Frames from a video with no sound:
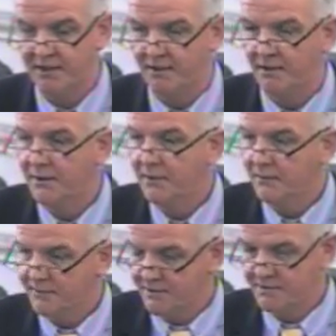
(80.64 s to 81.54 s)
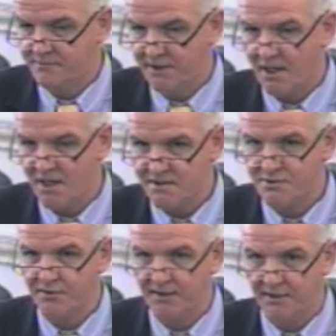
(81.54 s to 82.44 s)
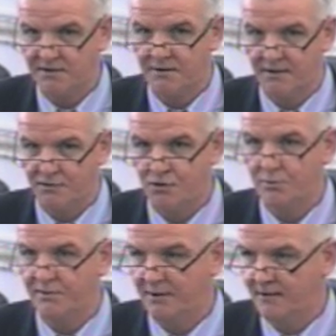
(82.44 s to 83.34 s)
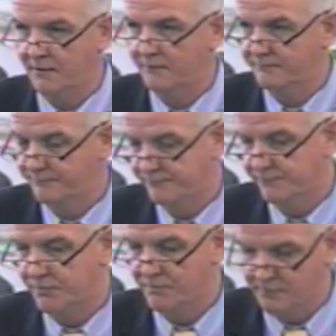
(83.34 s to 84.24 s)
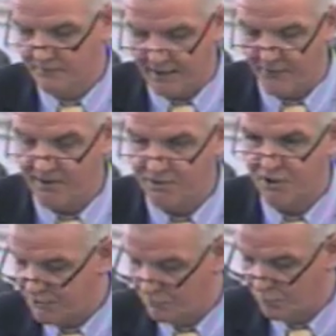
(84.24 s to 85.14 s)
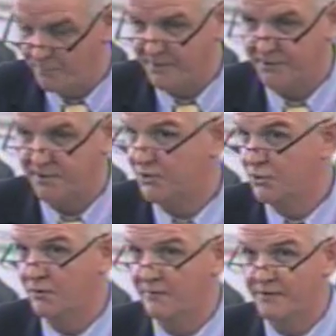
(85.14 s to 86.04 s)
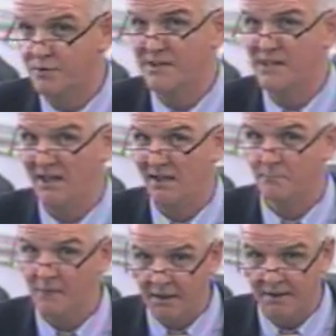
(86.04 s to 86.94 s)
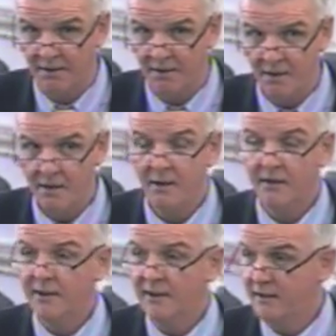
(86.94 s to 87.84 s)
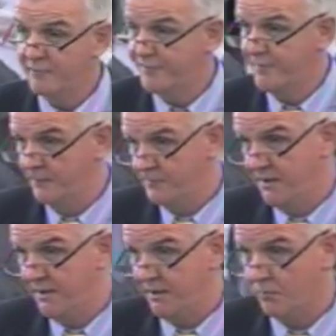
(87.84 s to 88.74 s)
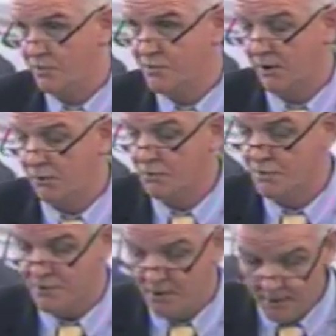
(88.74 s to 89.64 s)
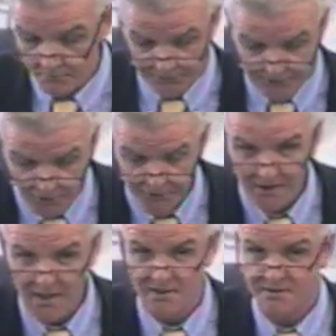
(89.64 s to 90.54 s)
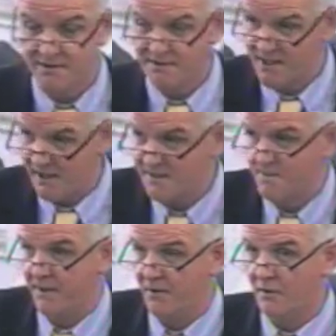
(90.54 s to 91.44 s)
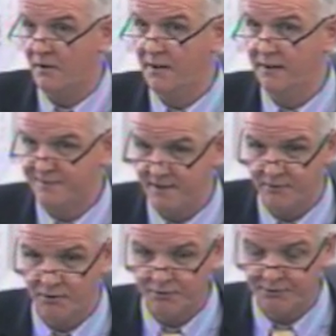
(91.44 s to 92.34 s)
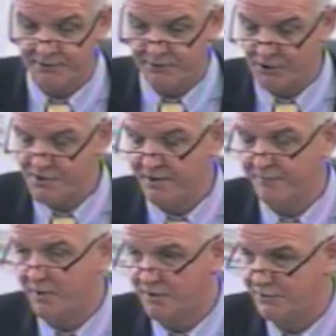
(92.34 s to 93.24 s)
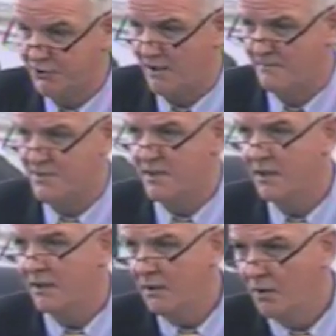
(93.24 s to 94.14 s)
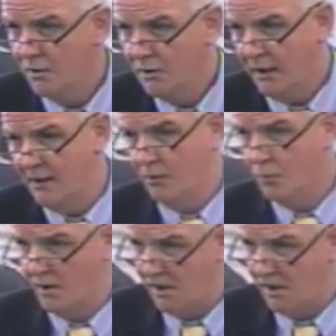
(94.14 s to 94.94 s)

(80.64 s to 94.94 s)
that the cost to the Carrick and Shannon would be to the tune of 28 million if MB&A were to close. But the other cost to the taxpayer, if 730 or 40 jobs were